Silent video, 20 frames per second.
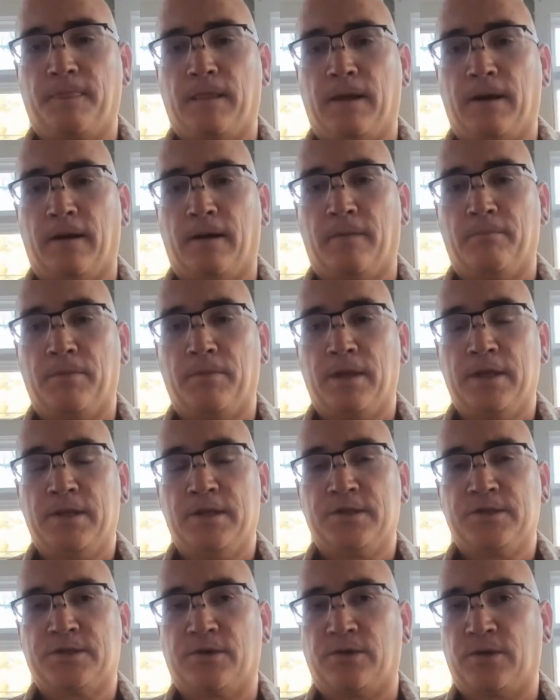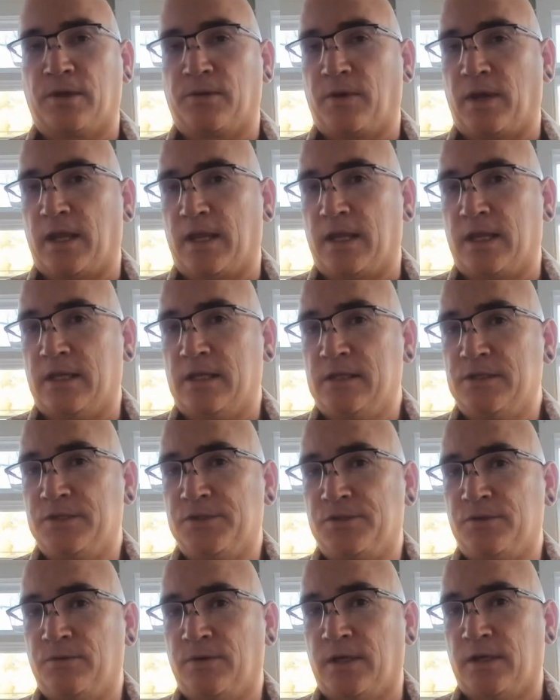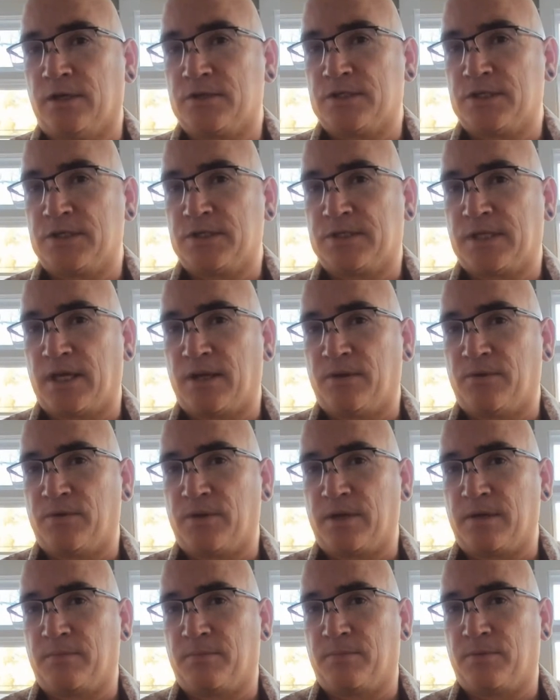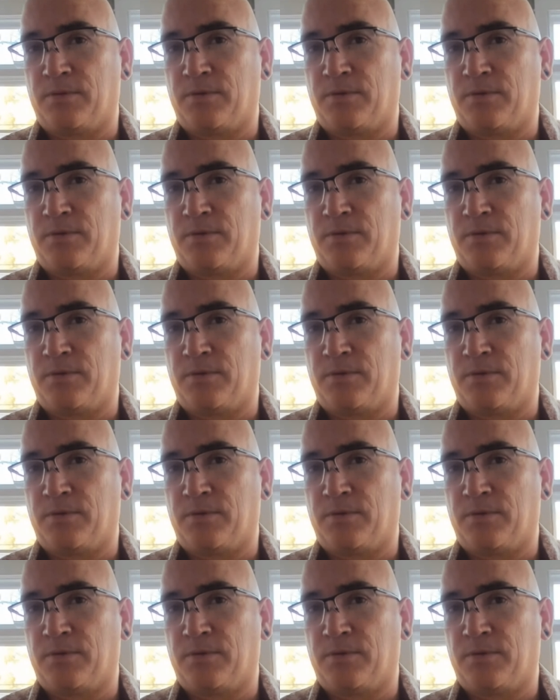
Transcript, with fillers: Um, so anyway, any of these new energies that we